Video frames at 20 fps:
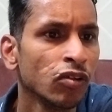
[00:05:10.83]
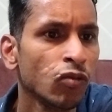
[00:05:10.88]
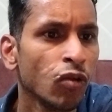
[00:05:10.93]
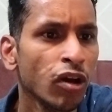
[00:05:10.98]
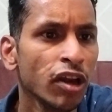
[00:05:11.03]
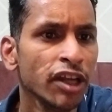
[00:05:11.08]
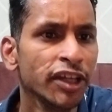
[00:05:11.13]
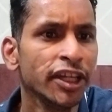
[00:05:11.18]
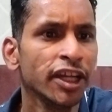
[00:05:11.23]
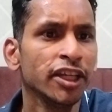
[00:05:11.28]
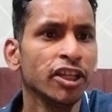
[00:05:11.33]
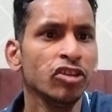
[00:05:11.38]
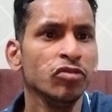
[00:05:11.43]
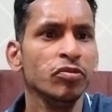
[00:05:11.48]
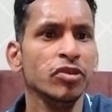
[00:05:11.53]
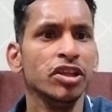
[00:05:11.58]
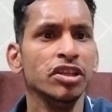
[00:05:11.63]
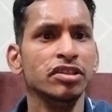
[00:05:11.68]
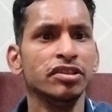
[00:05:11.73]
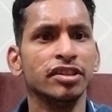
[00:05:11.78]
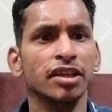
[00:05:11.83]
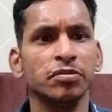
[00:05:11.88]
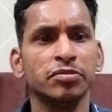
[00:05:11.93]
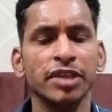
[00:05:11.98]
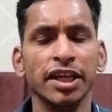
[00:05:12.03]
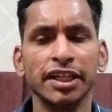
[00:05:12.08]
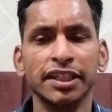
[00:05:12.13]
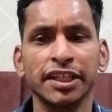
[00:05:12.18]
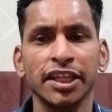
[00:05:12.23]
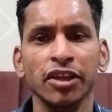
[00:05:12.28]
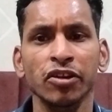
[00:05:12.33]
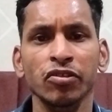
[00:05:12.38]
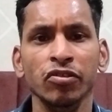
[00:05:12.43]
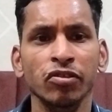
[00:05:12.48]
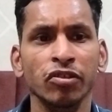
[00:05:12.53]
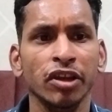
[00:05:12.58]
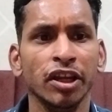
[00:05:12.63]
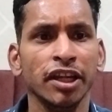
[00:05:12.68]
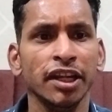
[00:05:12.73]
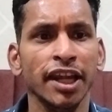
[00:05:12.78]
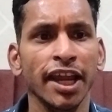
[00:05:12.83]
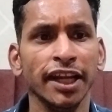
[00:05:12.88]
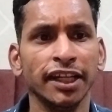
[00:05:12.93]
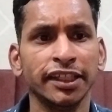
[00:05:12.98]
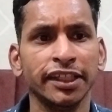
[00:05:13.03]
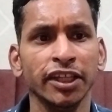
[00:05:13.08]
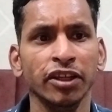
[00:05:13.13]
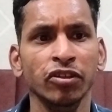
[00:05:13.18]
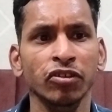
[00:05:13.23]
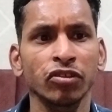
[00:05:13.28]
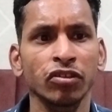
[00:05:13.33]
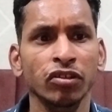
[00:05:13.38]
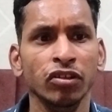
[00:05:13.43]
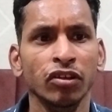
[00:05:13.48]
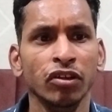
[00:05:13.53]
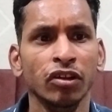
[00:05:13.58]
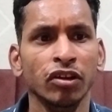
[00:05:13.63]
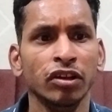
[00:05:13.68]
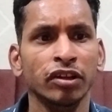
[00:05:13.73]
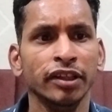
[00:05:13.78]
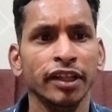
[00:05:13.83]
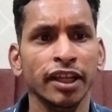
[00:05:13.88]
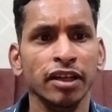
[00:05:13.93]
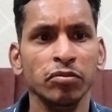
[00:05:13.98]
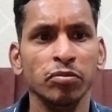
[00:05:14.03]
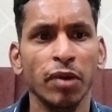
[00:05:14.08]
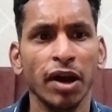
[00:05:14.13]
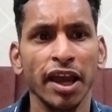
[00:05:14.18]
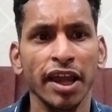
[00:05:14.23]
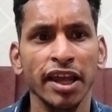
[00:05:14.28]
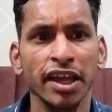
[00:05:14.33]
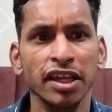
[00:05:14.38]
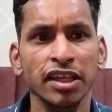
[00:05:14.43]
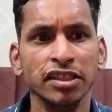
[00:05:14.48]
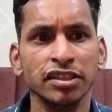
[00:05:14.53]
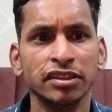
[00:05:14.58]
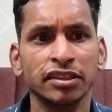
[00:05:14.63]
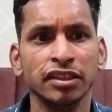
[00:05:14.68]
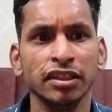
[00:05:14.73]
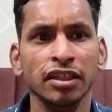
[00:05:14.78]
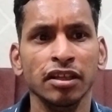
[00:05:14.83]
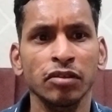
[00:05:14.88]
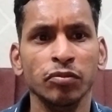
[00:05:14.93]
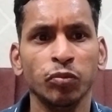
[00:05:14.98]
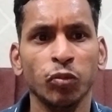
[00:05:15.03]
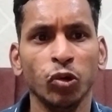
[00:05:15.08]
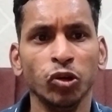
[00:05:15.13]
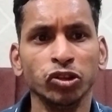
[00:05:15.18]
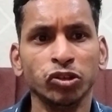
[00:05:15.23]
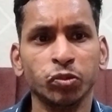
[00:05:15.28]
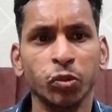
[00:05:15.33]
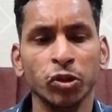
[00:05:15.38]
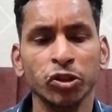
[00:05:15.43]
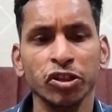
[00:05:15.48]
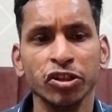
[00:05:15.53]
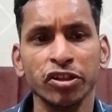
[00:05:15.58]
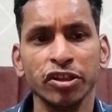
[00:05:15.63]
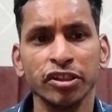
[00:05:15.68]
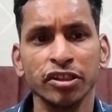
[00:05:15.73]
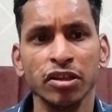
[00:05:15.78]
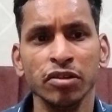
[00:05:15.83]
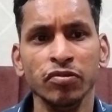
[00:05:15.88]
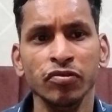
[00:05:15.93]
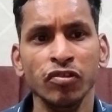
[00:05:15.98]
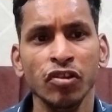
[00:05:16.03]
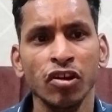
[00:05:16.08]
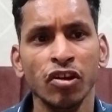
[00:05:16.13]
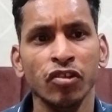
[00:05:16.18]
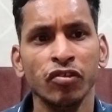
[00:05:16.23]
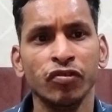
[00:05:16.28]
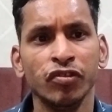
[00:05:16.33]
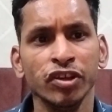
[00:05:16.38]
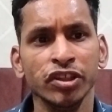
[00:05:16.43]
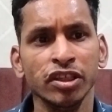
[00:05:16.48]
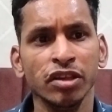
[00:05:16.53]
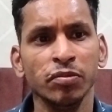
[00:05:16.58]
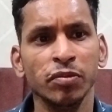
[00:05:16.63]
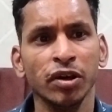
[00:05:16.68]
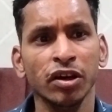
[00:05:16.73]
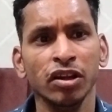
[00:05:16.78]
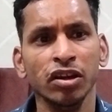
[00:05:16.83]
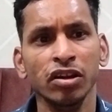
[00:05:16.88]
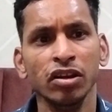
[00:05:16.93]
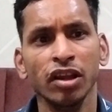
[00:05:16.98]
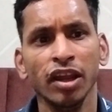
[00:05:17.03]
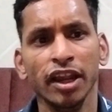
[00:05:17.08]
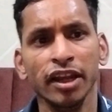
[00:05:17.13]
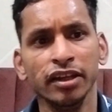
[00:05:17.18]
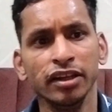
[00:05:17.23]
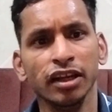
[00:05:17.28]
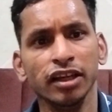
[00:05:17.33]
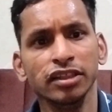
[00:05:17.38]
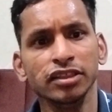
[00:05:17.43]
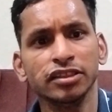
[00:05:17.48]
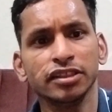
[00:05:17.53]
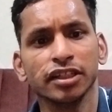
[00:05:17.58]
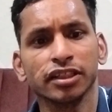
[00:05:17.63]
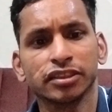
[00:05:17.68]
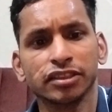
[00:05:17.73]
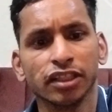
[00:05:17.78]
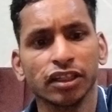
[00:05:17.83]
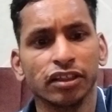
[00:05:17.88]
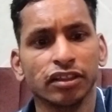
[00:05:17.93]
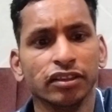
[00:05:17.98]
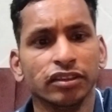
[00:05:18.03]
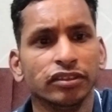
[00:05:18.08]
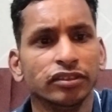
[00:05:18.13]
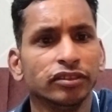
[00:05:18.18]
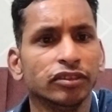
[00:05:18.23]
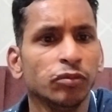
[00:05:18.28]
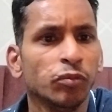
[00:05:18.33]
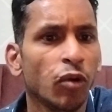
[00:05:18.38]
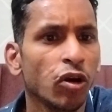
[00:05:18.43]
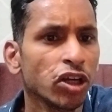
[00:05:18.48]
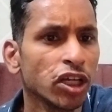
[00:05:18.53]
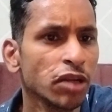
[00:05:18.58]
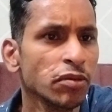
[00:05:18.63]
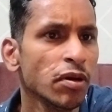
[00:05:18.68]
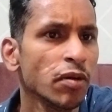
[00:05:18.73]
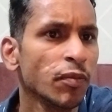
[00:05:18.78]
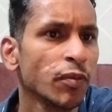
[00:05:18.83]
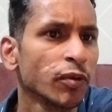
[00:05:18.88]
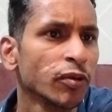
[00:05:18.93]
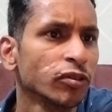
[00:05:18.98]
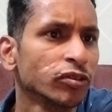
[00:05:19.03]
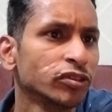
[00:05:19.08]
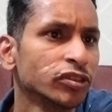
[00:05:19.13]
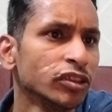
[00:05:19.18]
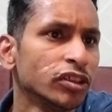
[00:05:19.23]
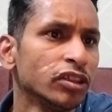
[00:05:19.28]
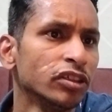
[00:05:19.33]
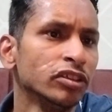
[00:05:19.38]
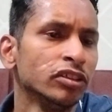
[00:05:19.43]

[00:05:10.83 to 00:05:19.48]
Qualitative means subjective, inductive, then biased, post-positivism, feasible and unstructured, bottom-up approach.